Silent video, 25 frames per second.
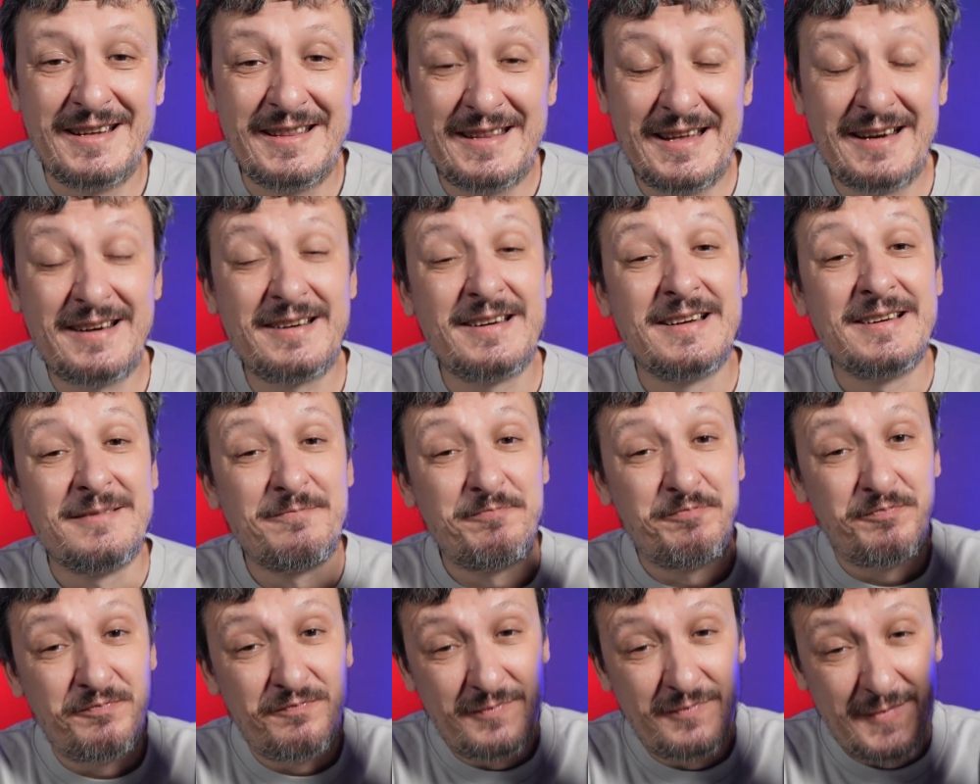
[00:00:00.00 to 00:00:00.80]
then
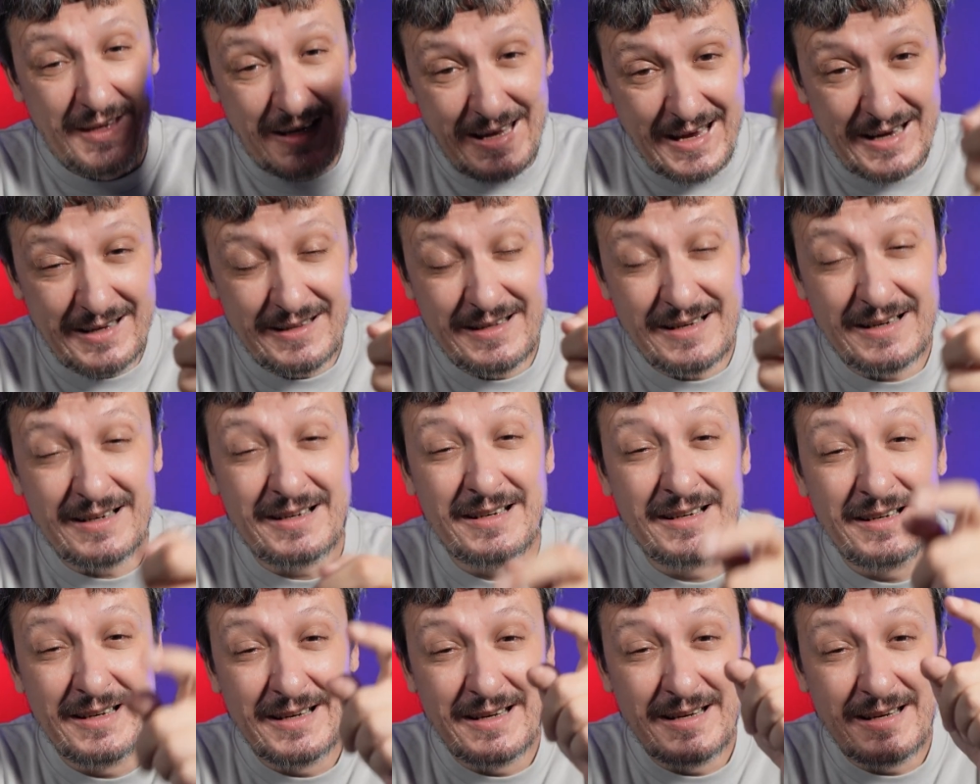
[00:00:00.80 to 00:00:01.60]

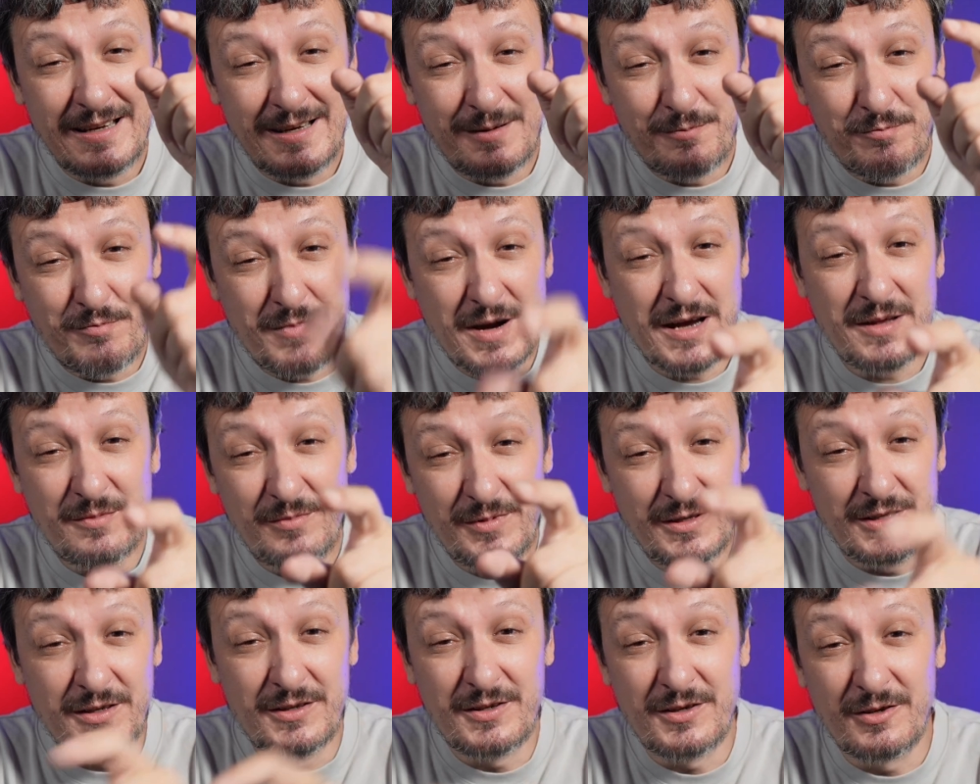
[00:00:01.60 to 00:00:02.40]
KEDA might
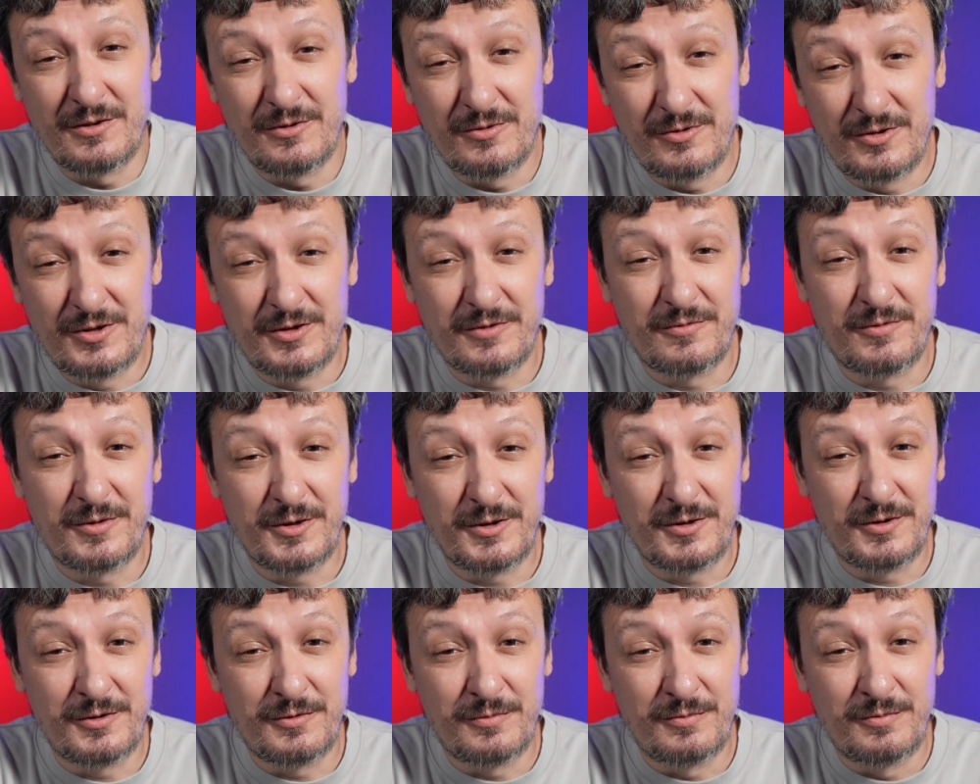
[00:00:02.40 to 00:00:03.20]
be the solution for
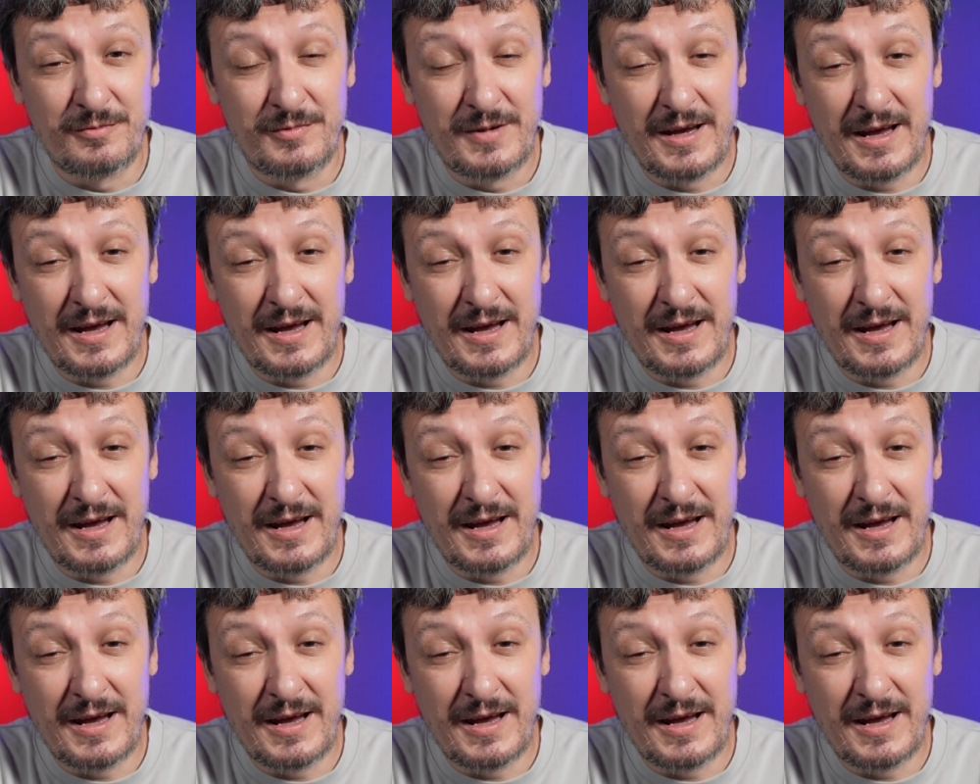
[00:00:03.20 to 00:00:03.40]
you.